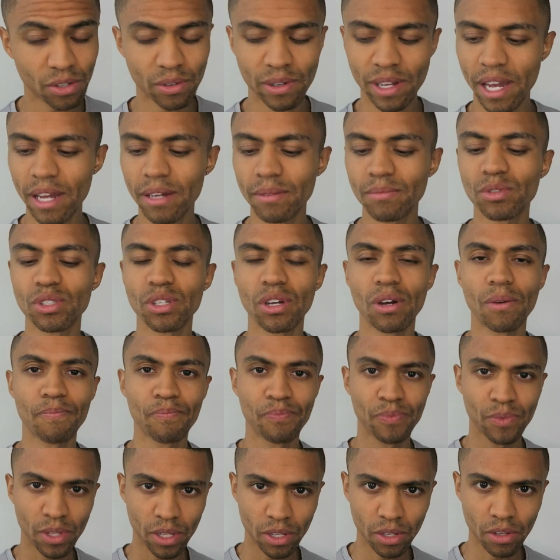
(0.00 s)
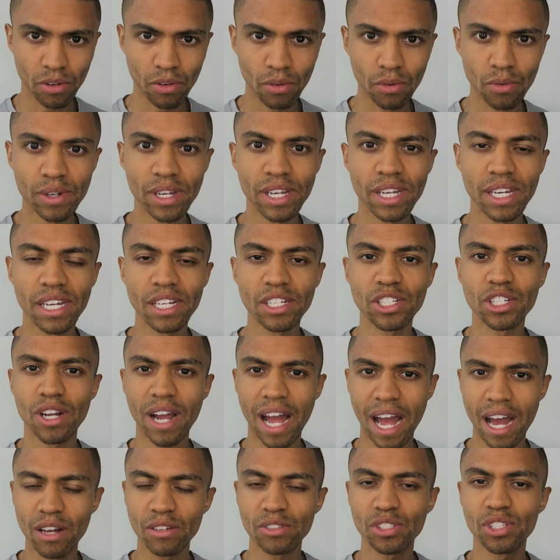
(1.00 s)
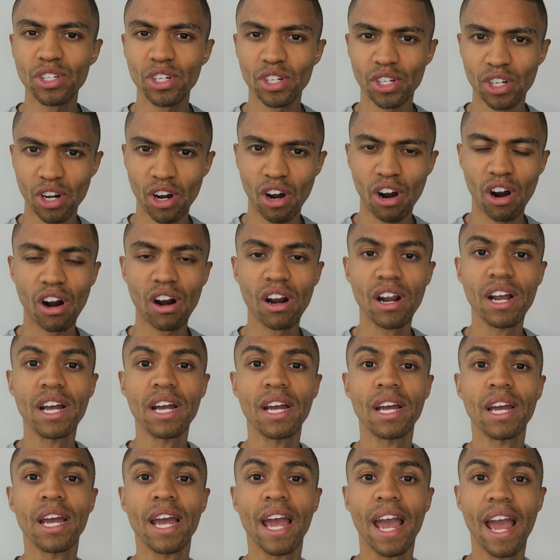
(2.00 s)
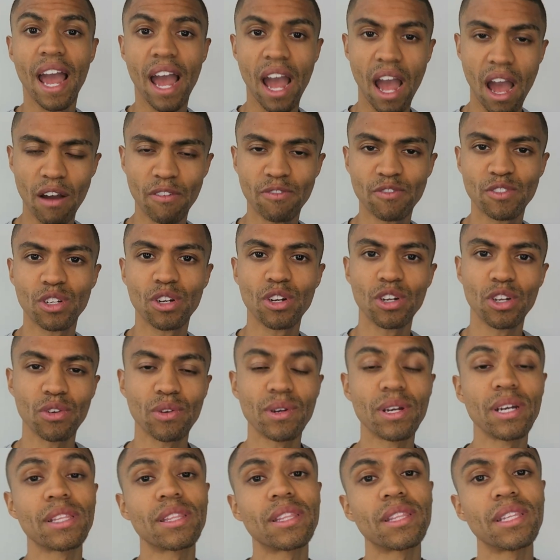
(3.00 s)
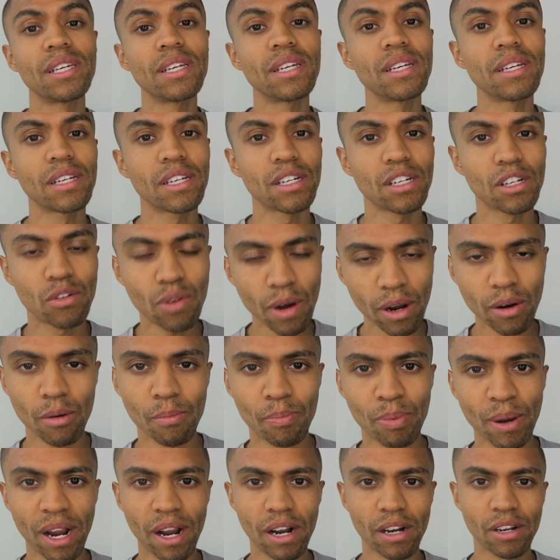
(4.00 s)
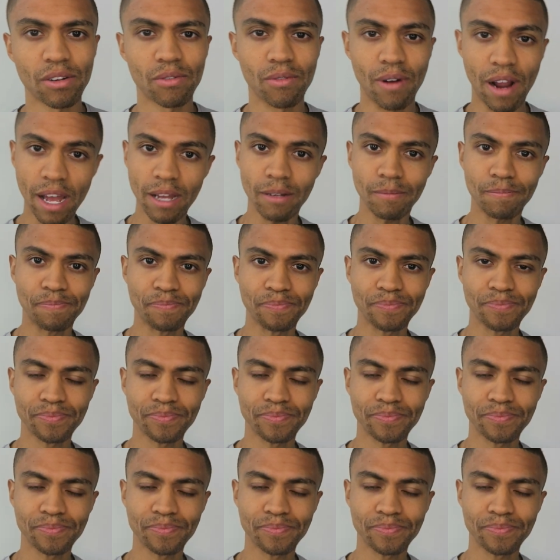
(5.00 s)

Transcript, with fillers: Okay, so you can get your house and your car after you get the credit repair, right?